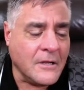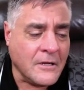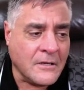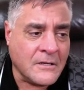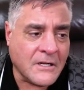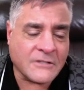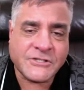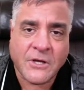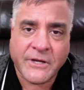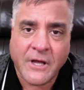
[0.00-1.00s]
I'll
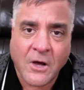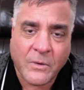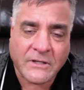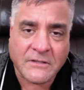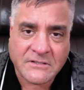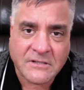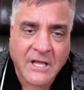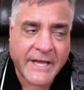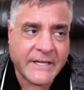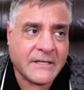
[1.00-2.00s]
show you all what it looks
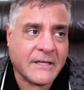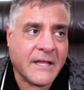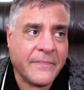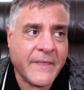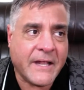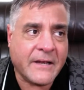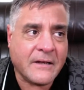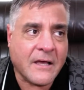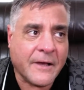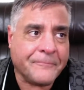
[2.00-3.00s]
like, and then
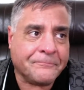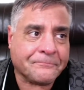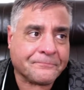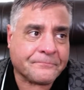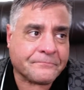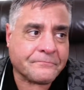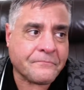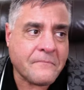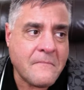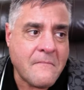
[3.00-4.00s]
um,
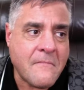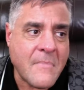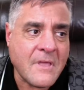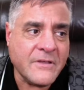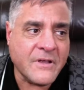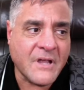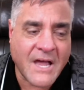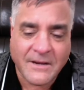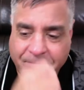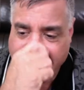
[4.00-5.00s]
you can
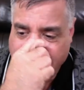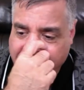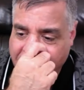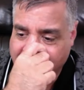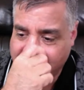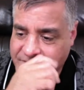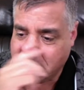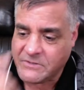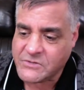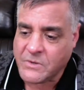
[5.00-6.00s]
kind of pick if you're
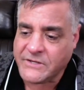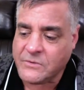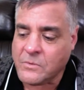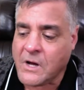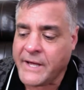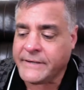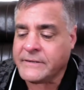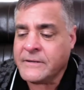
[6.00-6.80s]
interested which one you want.